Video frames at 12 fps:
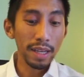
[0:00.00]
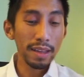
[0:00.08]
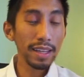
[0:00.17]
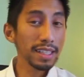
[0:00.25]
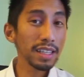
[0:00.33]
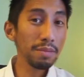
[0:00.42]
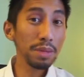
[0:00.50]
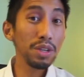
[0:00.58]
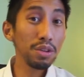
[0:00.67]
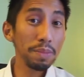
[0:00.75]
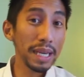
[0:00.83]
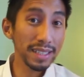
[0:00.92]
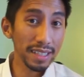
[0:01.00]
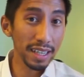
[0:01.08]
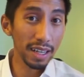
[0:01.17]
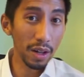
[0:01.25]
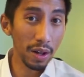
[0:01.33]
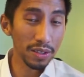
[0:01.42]
This can be you being
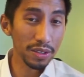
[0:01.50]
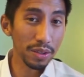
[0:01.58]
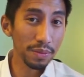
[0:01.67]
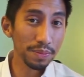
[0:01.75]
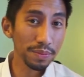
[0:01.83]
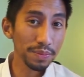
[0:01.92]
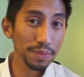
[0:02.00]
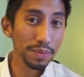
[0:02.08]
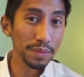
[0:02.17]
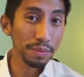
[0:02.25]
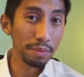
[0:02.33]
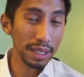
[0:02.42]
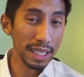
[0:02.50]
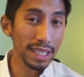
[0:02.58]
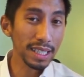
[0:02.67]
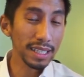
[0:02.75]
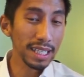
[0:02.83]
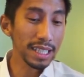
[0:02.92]
single also. But this
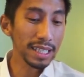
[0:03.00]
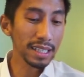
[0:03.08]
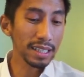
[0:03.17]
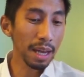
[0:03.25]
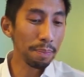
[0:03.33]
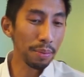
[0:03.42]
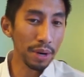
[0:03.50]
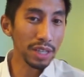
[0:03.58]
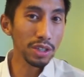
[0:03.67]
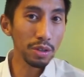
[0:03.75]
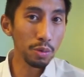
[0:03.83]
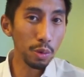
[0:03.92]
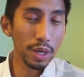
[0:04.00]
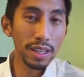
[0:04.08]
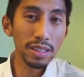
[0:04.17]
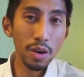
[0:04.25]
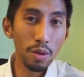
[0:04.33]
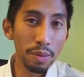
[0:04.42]
is a separation with a
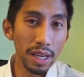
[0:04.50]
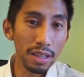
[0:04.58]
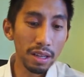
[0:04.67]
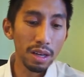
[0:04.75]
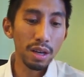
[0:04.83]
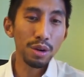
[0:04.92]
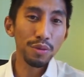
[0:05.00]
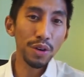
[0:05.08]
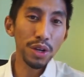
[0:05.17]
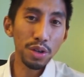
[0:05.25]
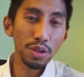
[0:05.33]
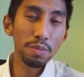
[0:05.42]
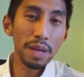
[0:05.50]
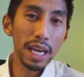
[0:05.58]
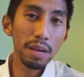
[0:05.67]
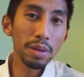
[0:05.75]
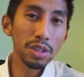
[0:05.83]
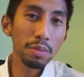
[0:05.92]
soulmate for you to be
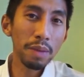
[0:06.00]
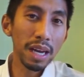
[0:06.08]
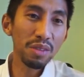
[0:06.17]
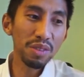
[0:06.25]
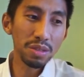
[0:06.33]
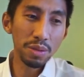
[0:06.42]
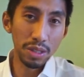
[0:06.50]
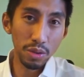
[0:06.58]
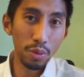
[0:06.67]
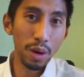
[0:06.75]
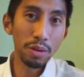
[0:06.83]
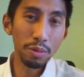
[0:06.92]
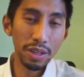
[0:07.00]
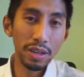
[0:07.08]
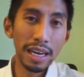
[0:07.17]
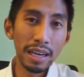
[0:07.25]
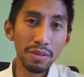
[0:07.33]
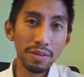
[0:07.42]
able to manifest what you want with your
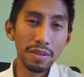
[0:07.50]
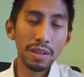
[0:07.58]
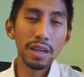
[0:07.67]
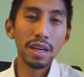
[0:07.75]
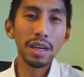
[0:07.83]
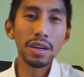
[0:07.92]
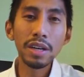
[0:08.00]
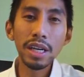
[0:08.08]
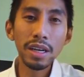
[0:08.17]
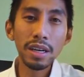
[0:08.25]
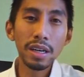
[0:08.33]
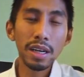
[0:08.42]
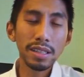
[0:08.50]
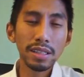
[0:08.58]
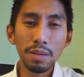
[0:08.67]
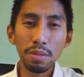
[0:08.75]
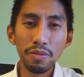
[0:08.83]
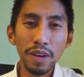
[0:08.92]
life. A career, a
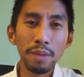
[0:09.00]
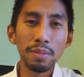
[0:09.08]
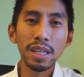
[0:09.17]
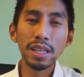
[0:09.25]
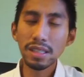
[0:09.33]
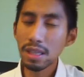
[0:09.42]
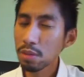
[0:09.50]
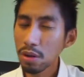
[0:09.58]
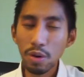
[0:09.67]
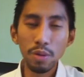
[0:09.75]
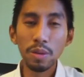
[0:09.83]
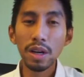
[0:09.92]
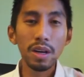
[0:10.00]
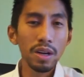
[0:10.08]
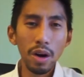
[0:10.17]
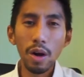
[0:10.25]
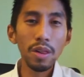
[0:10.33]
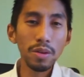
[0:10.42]
stable family, a stable home,
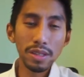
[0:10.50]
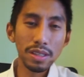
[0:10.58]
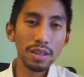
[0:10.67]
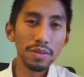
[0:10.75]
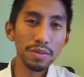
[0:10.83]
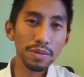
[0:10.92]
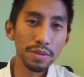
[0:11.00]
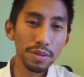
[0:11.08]
all those stuff.